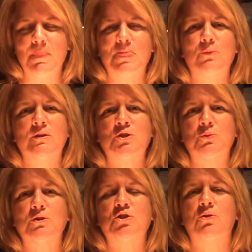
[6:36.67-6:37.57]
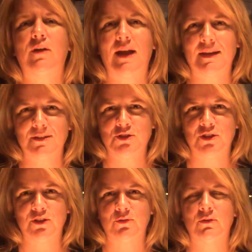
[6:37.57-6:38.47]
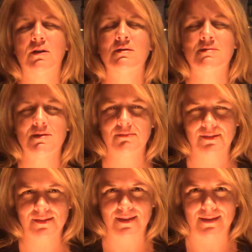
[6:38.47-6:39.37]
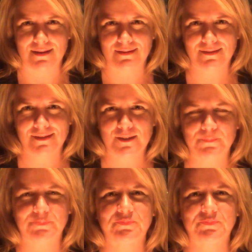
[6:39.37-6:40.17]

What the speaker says: The ones who are attracted to you notice this.